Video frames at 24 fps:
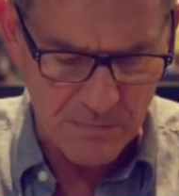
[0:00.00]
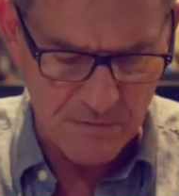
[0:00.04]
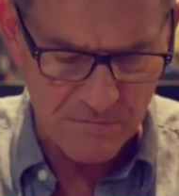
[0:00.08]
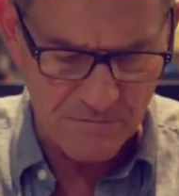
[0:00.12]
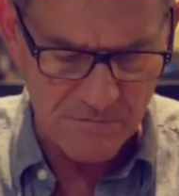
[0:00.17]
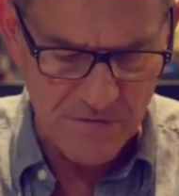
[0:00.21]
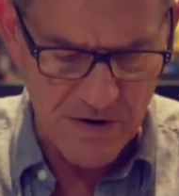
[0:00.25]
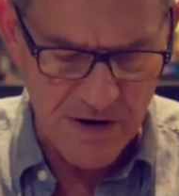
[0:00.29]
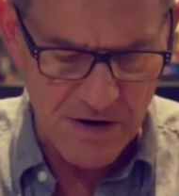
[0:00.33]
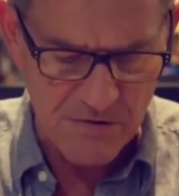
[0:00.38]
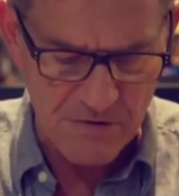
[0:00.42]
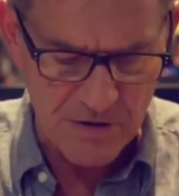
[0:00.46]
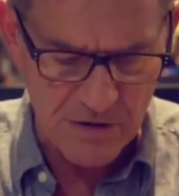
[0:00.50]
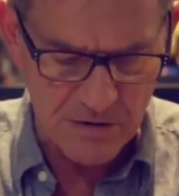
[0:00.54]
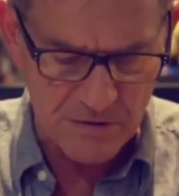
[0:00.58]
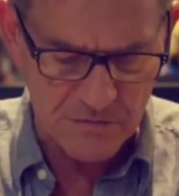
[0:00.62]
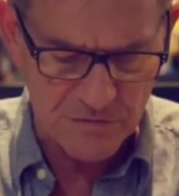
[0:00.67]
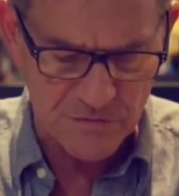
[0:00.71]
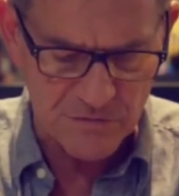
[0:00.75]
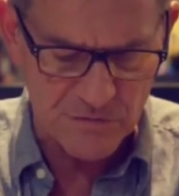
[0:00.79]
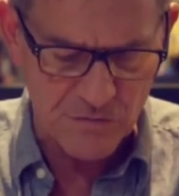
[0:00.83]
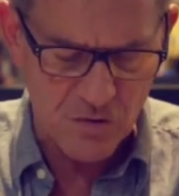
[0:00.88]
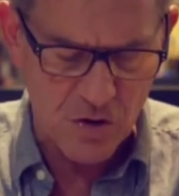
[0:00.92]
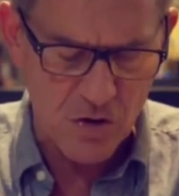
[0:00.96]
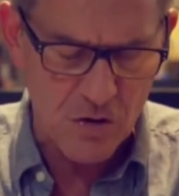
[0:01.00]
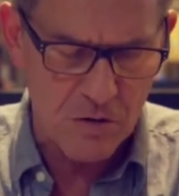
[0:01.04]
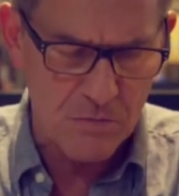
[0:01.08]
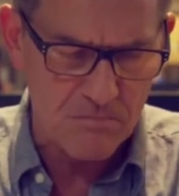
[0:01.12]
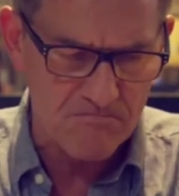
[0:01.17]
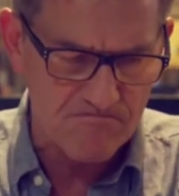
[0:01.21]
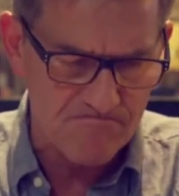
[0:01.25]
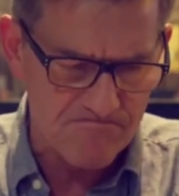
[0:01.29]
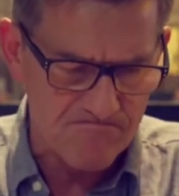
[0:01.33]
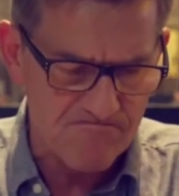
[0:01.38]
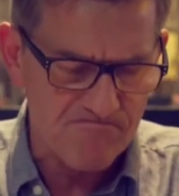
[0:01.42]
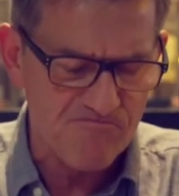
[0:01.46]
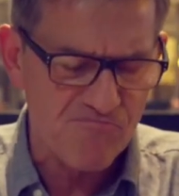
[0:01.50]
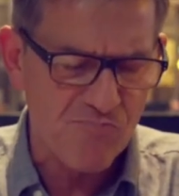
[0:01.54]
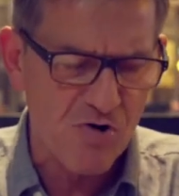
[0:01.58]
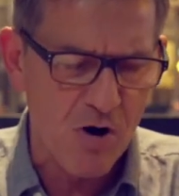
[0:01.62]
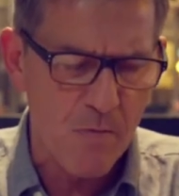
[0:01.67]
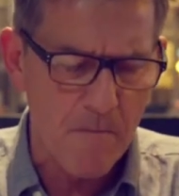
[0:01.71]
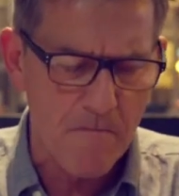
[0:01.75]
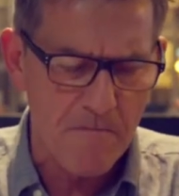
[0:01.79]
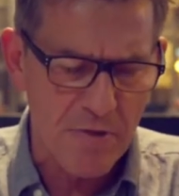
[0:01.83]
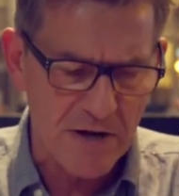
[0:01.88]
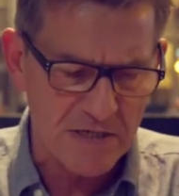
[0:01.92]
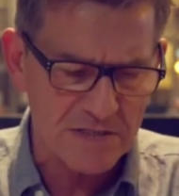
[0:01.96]
Very strong,
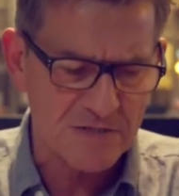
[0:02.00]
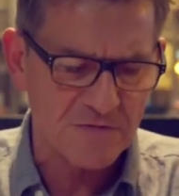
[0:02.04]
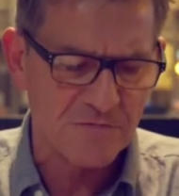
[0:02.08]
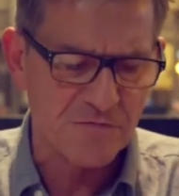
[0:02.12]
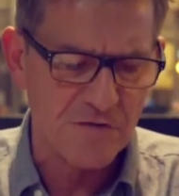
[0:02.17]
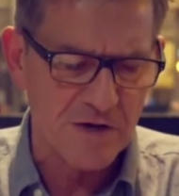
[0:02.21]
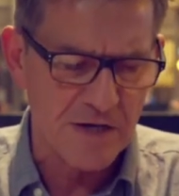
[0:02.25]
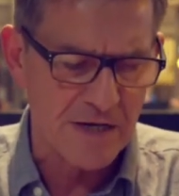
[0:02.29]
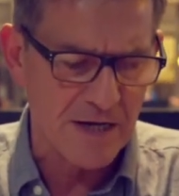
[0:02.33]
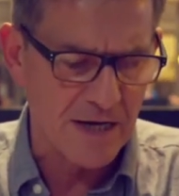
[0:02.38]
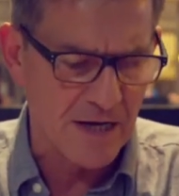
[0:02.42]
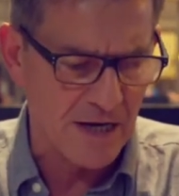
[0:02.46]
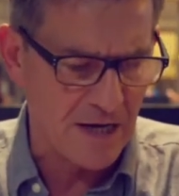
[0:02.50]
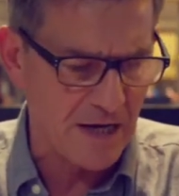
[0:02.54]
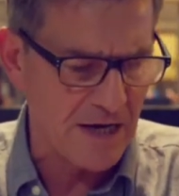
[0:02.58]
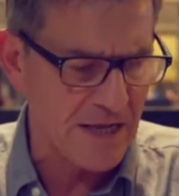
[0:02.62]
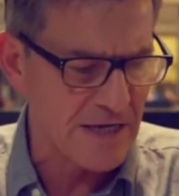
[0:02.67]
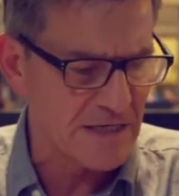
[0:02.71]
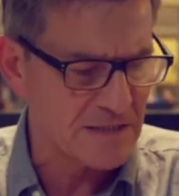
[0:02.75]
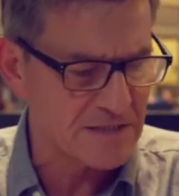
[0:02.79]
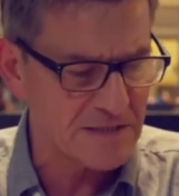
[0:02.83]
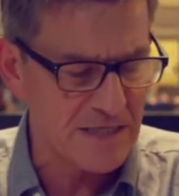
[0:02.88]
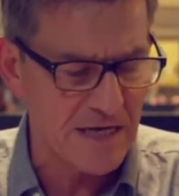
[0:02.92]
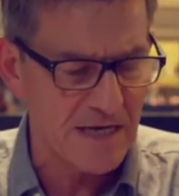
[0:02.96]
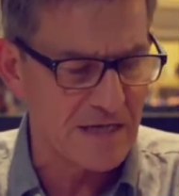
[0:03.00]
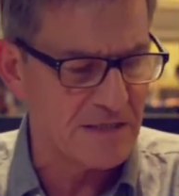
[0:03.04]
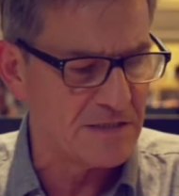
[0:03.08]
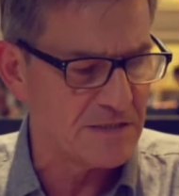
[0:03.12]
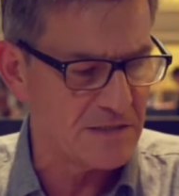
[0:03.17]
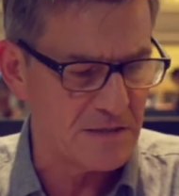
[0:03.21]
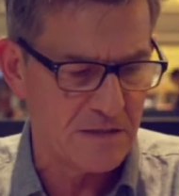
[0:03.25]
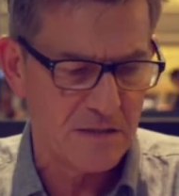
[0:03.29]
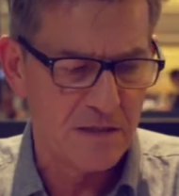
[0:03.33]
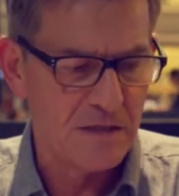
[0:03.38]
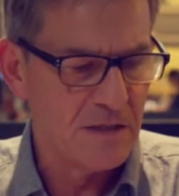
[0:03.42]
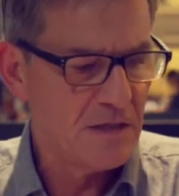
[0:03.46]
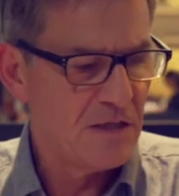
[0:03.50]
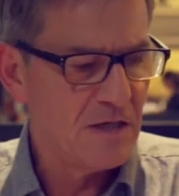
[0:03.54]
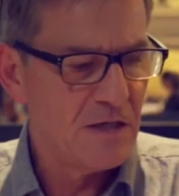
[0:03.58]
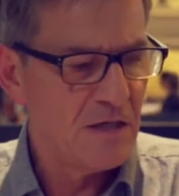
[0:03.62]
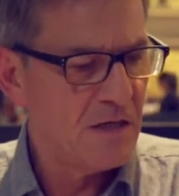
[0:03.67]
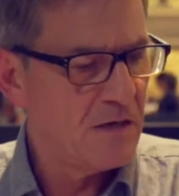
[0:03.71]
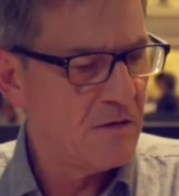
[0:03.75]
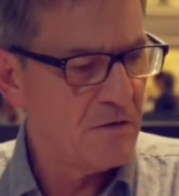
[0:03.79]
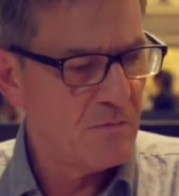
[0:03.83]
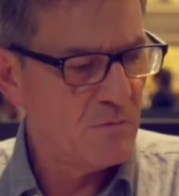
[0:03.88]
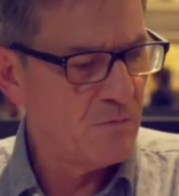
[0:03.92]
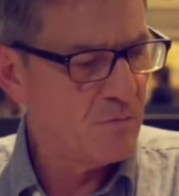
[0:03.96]
robust feeling clicks. That is,
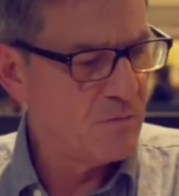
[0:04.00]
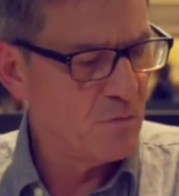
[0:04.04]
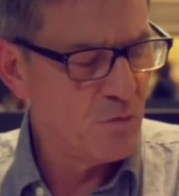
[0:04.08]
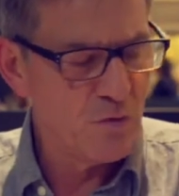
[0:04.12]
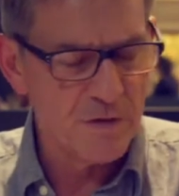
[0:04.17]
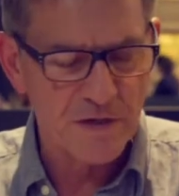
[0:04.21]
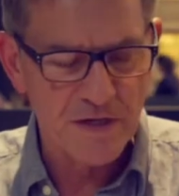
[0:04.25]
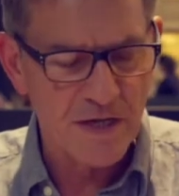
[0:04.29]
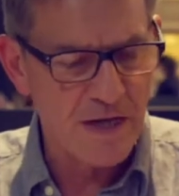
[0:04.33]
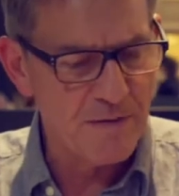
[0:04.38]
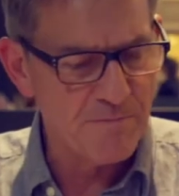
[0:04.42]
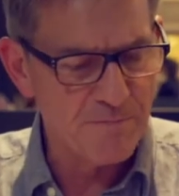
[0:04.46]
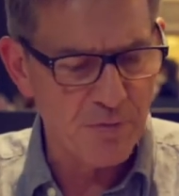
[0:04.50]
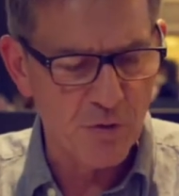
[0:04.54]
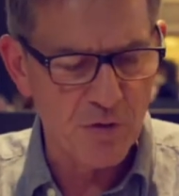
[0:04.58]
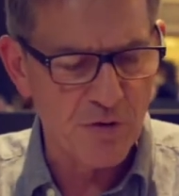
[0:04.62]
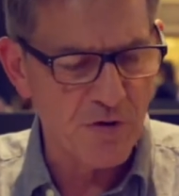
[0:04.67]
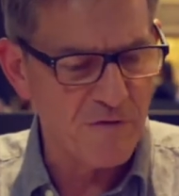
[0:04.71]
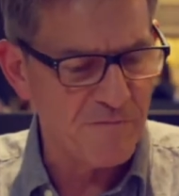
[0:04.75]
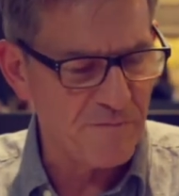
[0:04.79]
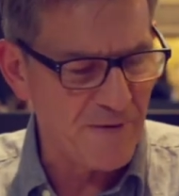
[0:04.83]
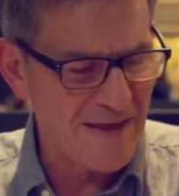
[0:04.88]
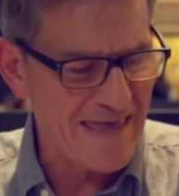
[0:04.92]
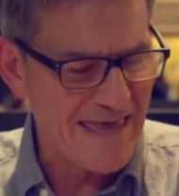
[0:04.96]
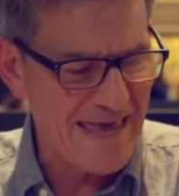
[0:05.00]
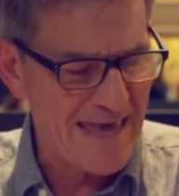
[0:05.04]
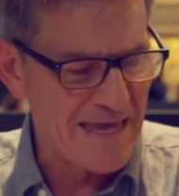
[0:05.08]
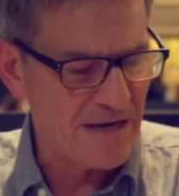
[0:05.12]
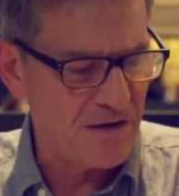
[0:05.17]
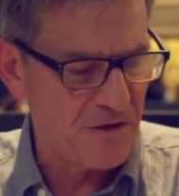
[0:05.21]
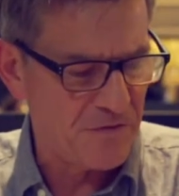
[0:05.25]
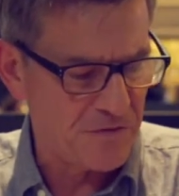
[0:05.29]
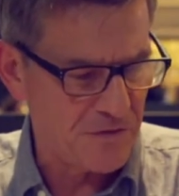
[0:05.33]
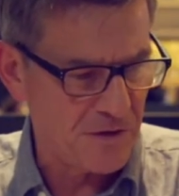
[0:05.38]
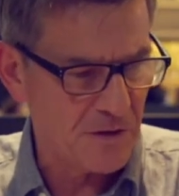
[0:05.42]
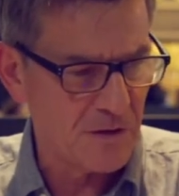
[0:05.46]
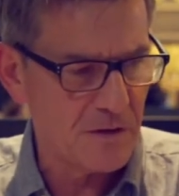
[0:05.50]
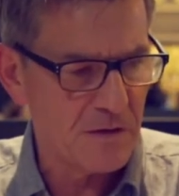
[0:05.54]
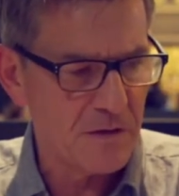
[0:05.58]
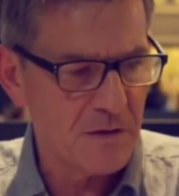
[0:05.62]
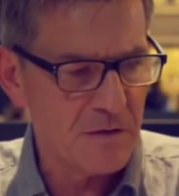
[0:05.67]
wouldn't get pulled off by anything.